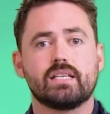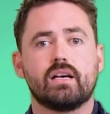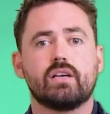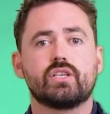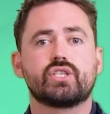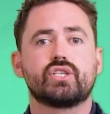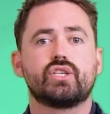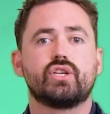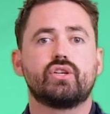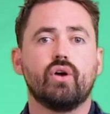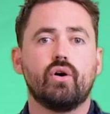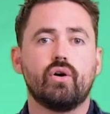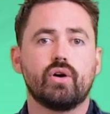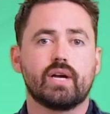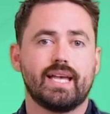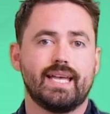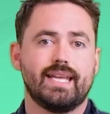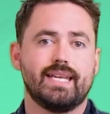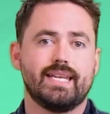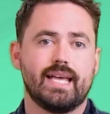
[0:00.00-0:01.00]
are stock
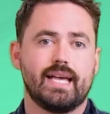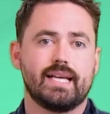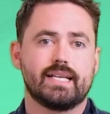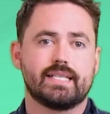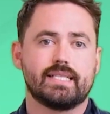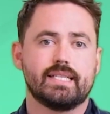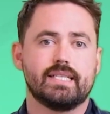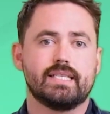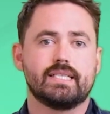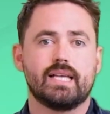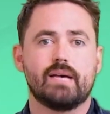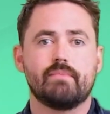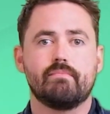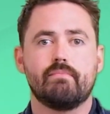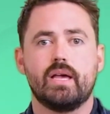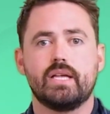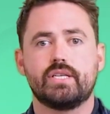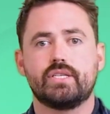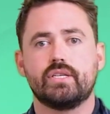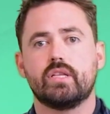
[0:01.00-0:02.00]
indexes that
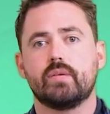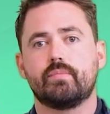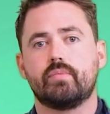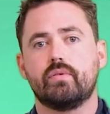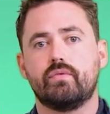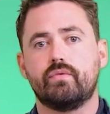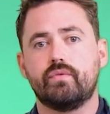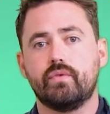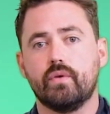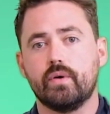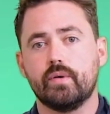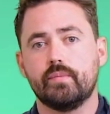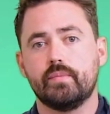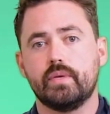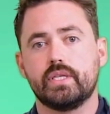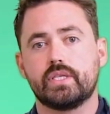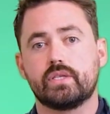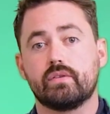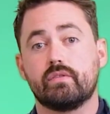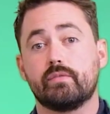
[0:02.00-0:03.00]
measure the
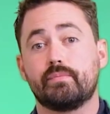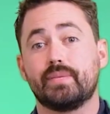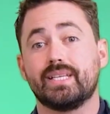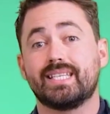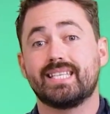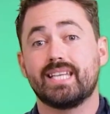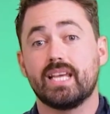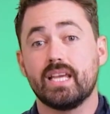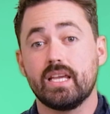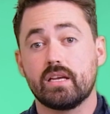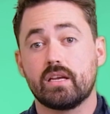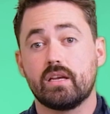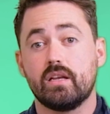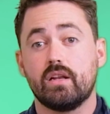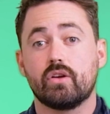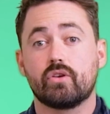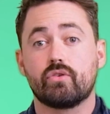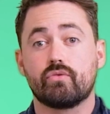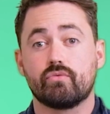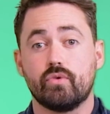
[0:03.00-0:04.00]
performance of a
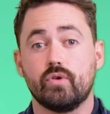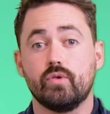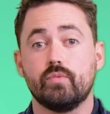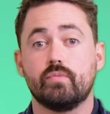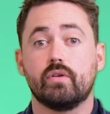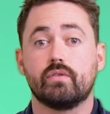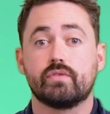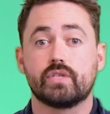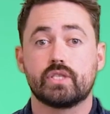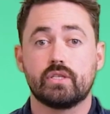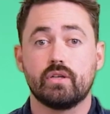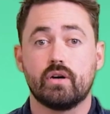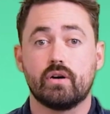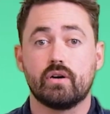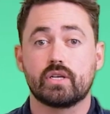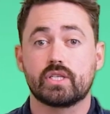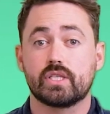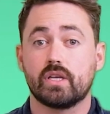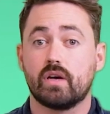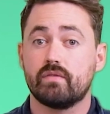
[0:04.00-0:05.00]
particular group of
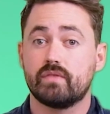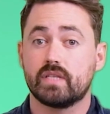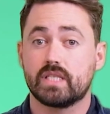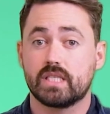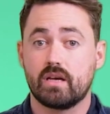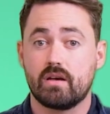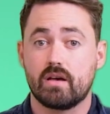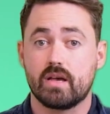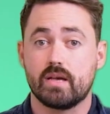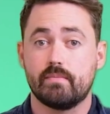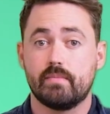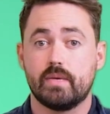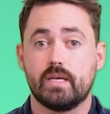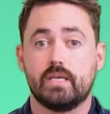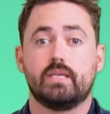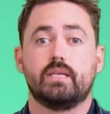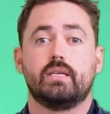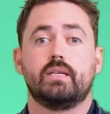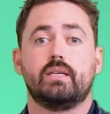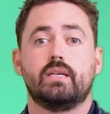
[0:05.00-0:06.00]
stocks over time.
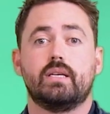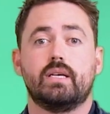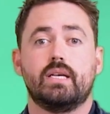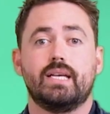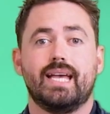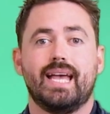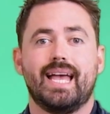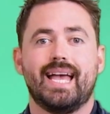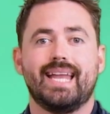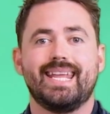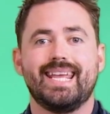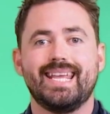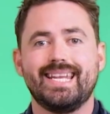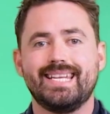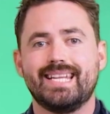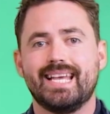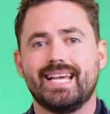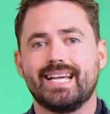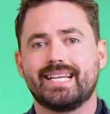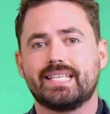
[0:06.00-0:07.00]
An
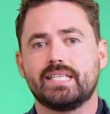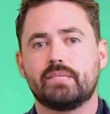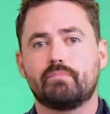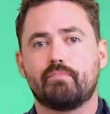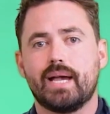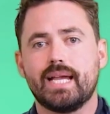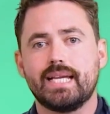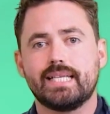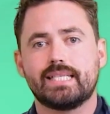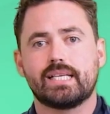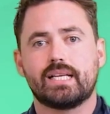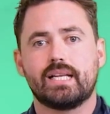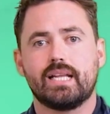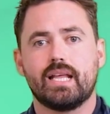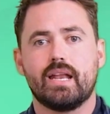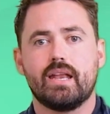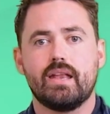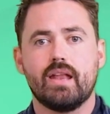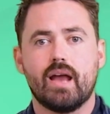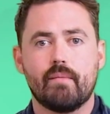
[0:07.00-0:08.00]
index is basically
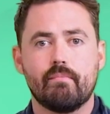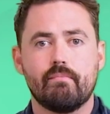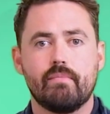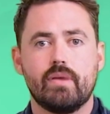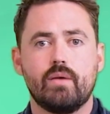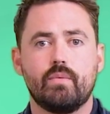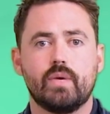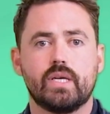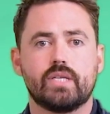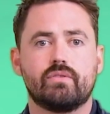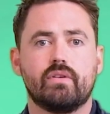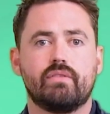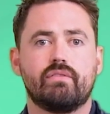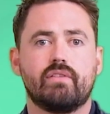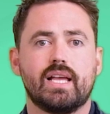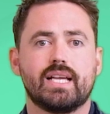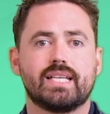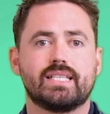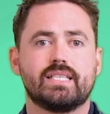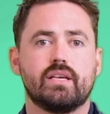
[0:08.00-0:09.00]
a number which
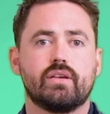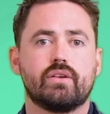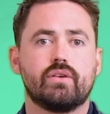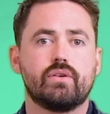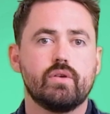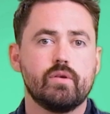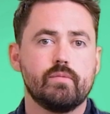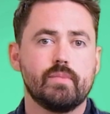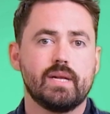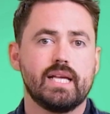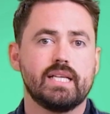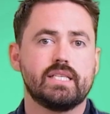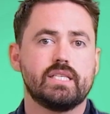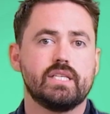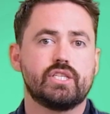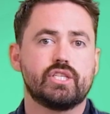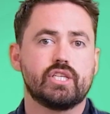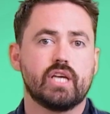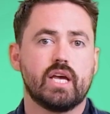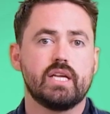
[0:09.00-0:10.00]
reflects the
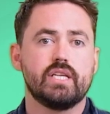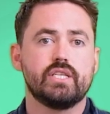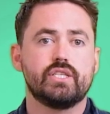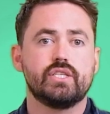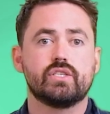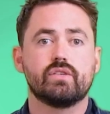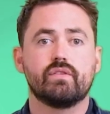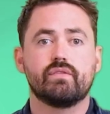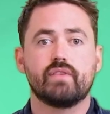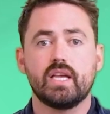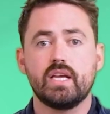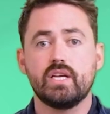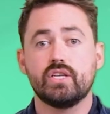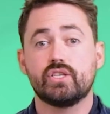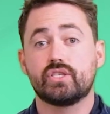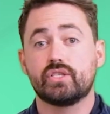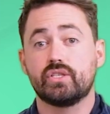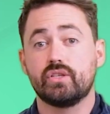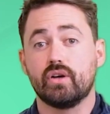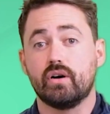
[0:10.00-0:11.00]
accumulated changes of
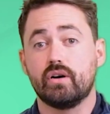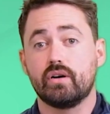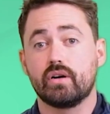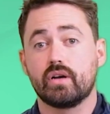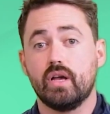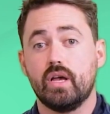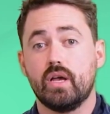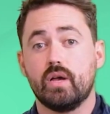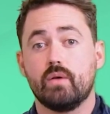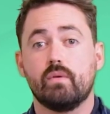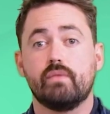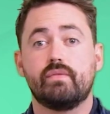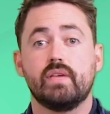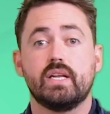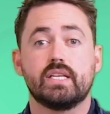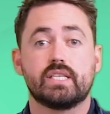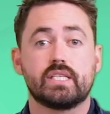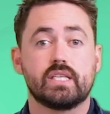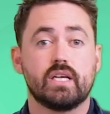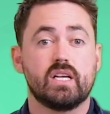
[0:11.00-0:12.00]
each stock within
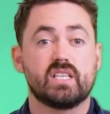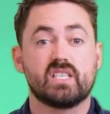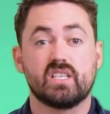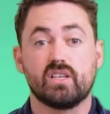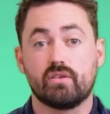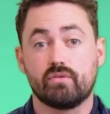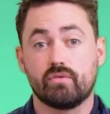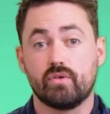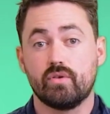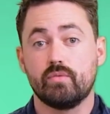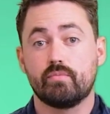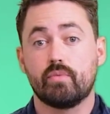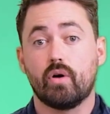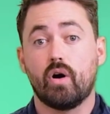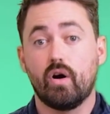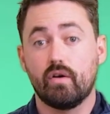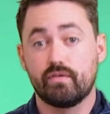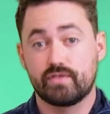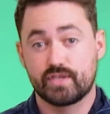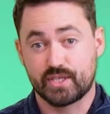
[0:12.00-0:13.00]
a certain group
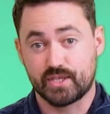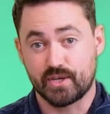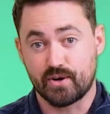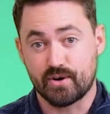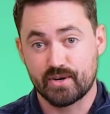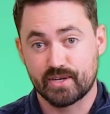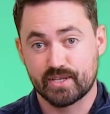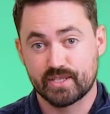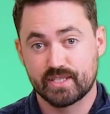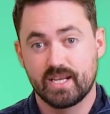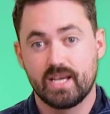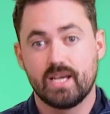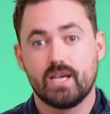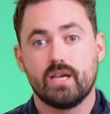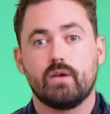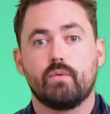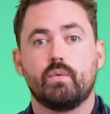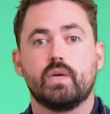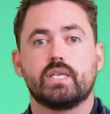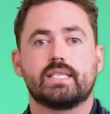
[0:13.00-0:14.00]
of stocks,
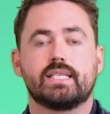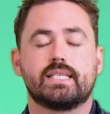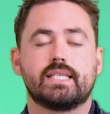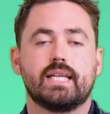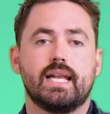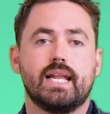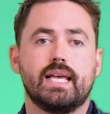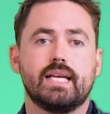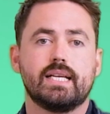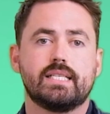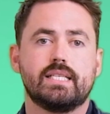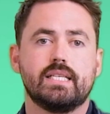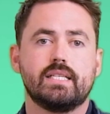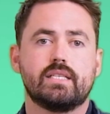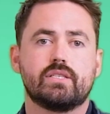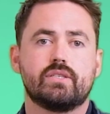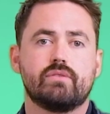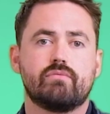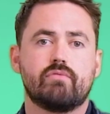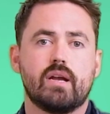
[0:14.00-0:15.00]
which are
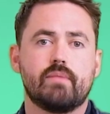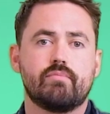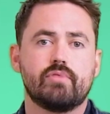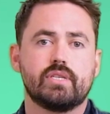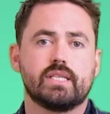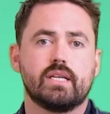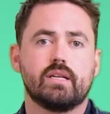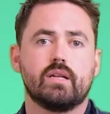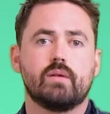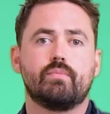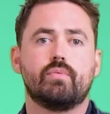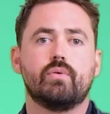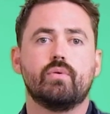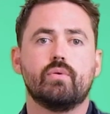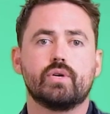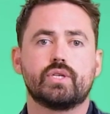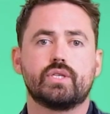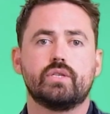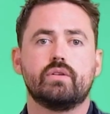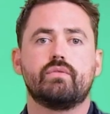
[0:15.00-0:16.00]
selected to represent a
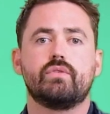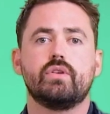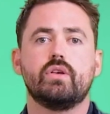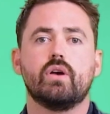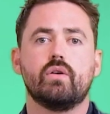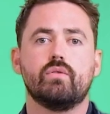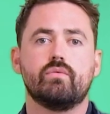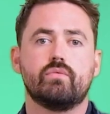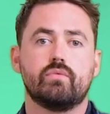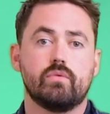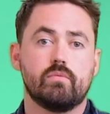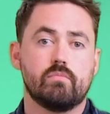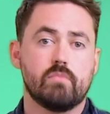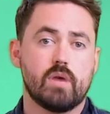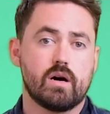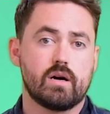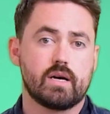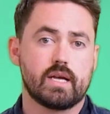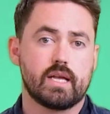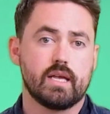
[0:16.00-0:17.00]
portion of the overall
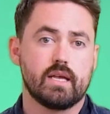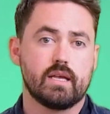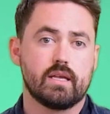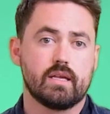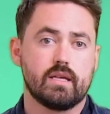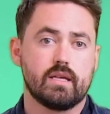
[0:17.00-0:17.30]
market.